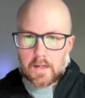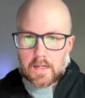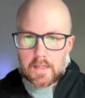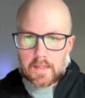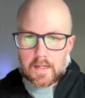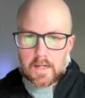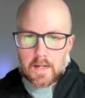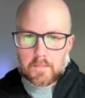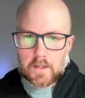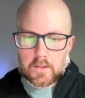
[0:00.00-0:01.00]
And then
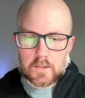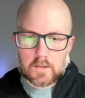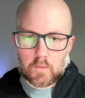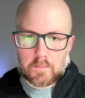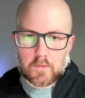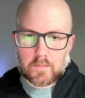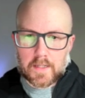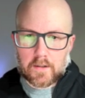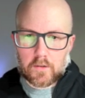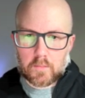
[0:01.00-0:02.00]
I'm gonna just remove
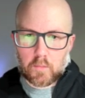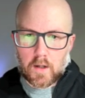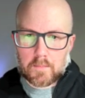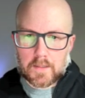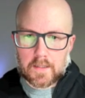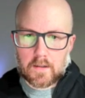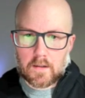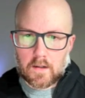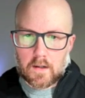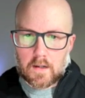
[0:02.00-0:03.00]
my old prompt here.
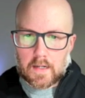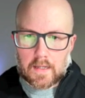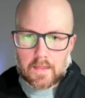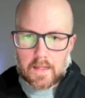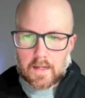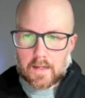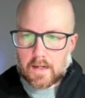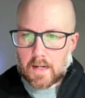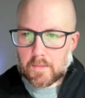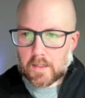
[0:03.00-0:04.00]
And then
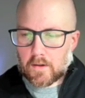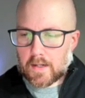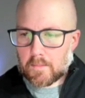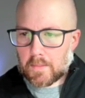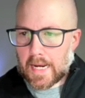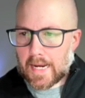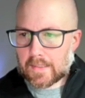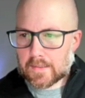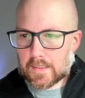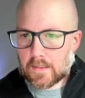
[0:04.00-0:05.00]
I'm gonna go ahead and
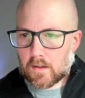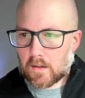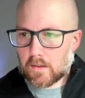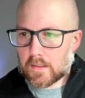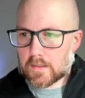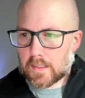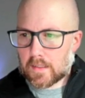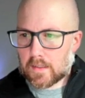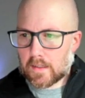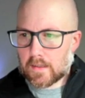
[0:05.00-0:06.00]
paste in all this
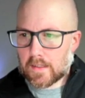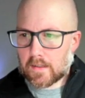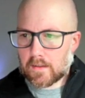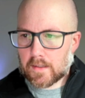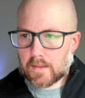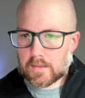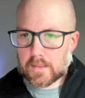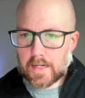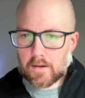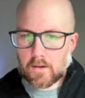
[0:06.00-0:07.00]
data and then click this
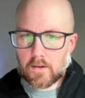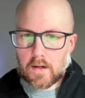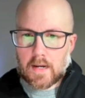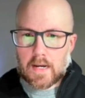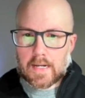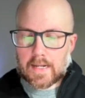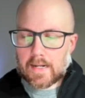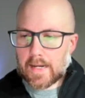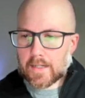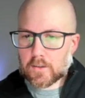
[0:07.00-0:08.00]
arrow. And it
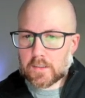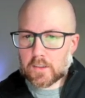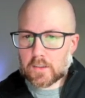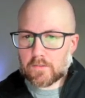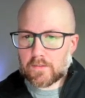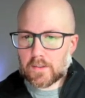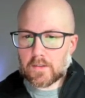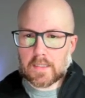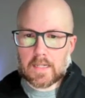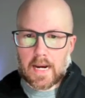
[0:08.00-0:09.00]
actually just filled
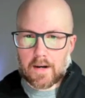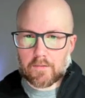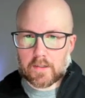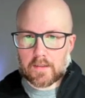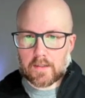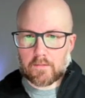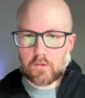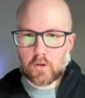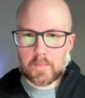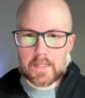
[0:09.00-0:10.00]
in everything
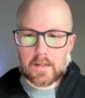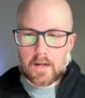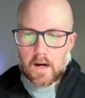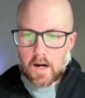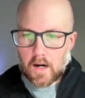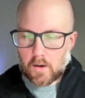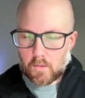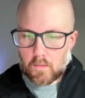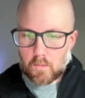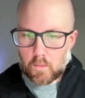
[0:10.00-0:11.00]
for me uh,
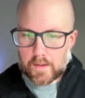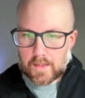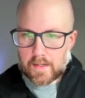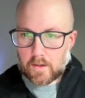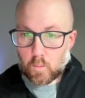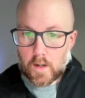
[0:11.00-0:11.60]
within